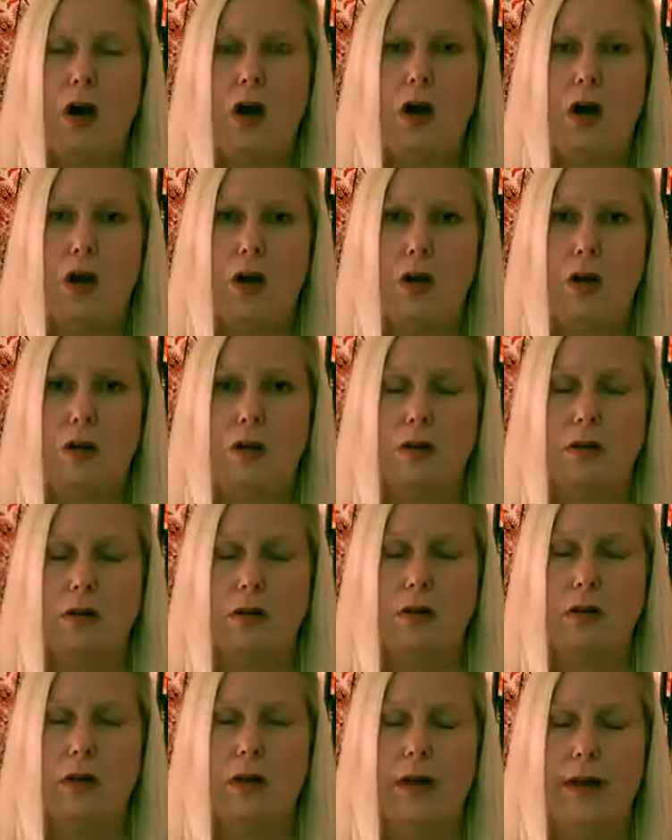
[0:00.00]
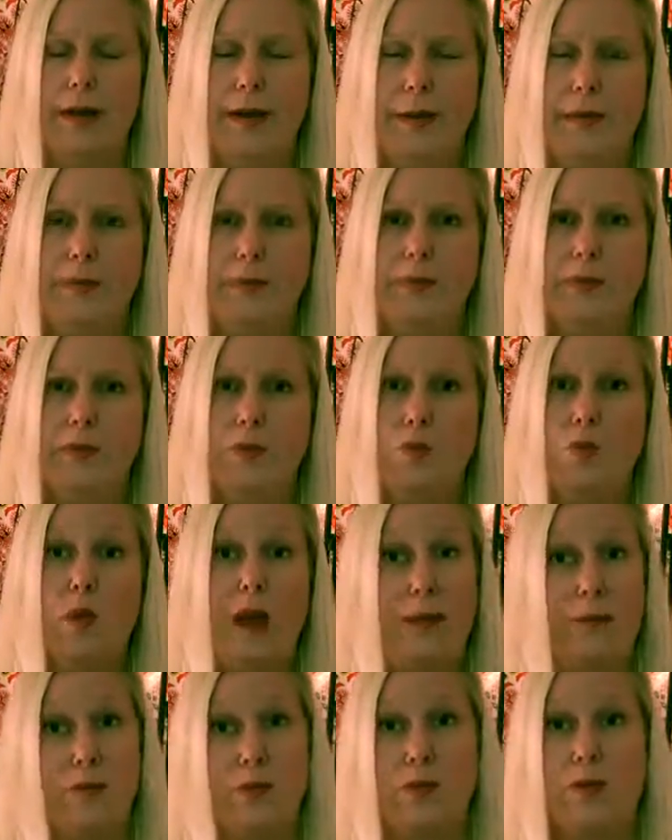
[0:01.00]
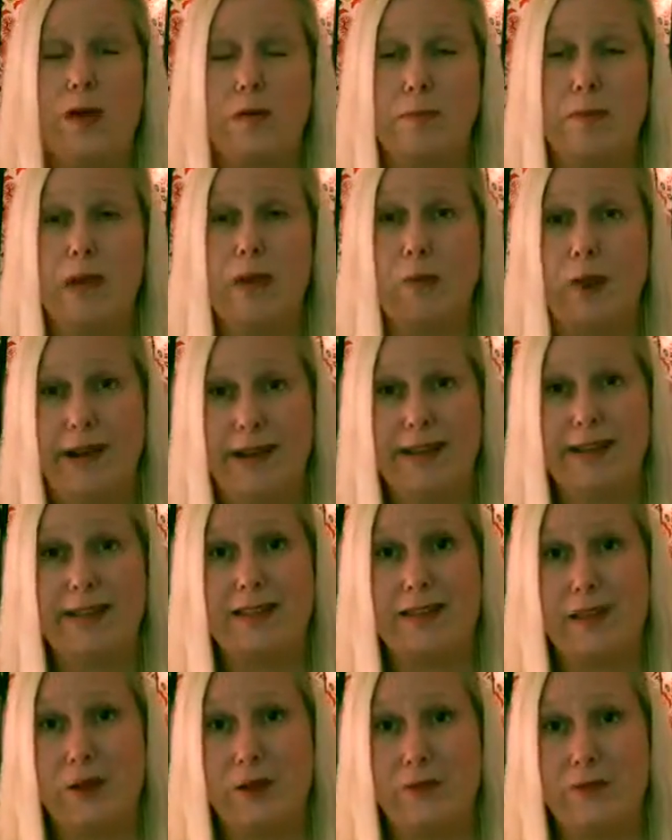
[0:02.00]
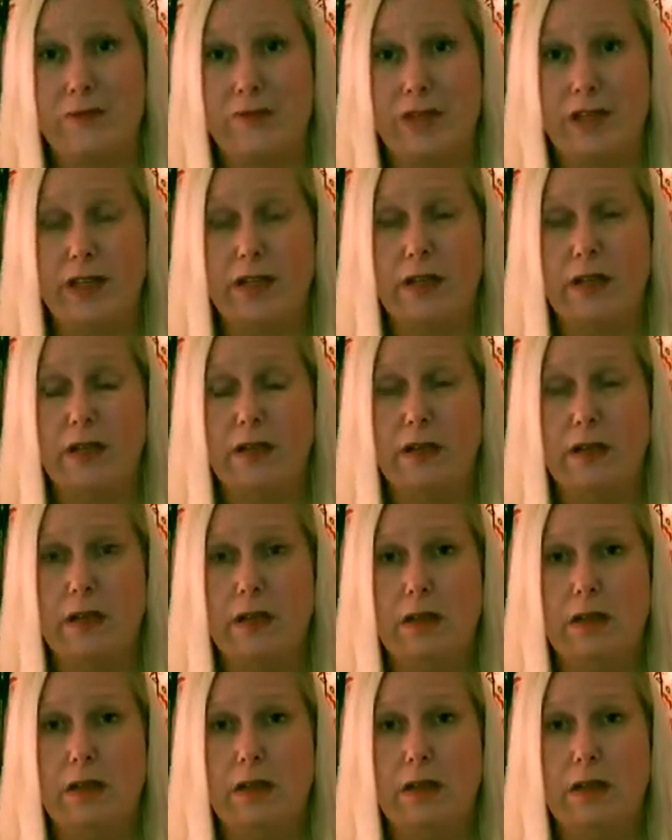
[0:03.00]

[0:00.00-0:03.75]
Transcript: all wrapped around my weight is how I'm feeling.